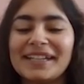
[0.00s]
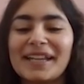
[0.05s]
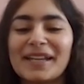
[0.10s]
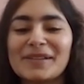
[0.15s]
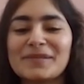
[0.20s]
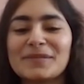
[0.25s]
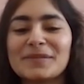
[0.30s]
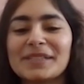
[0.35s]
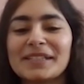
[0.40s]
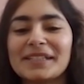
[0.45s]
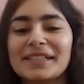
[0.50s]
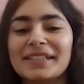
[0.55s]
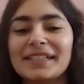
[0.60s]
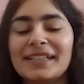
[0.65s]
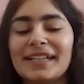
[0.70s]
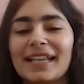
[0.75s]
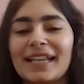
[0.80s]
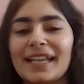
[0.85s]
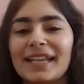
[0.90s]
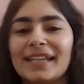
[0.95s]
times
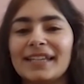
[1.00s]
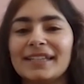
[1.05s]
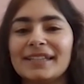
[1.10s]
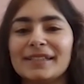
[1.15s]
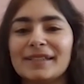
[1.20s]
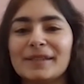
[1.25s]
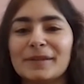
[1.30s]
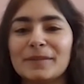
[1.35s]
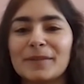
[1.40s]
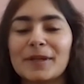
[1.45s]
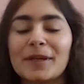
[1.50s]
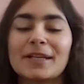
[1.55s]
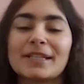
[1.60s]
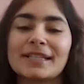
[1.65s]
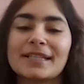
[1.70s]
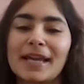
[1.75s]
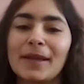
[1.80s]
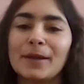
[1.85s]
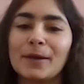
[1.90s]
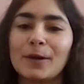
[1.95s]
there, and
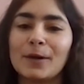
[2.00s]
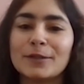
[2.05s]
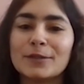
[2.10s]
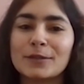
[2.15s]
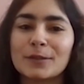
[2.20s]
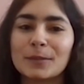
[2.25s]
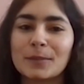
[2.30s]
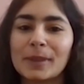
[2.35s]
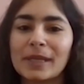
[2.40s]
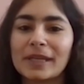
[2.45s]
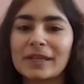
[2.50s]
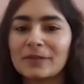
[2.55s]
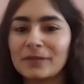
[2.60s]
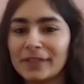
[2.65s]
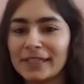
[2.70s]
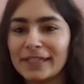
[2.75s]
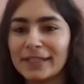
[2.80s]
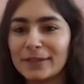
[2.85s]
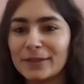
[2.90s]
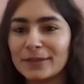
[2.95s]
because I also make
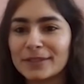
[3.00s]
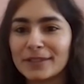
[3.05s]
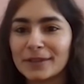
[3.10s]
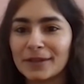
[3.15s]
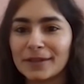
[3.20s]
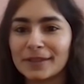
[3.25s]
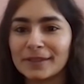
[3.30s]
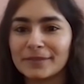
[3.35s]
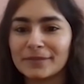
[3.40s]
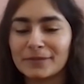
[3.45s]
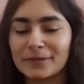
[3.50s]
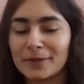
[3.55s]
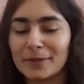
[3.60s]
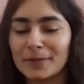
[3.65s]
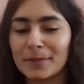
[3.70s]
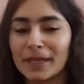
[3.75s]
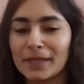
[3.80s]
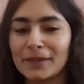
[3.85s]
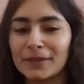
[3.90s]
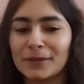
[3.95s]
videos on
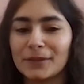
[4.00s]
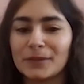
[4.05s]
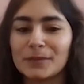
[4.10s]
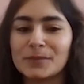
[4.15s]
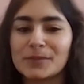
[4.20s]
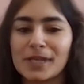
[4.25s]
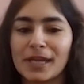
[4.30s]
for my YouTube